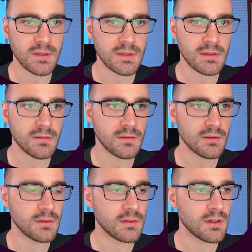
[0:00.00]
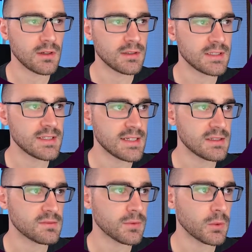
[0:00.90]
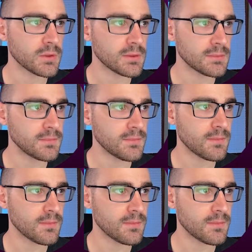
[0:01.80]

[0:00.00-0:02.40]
the containing folder.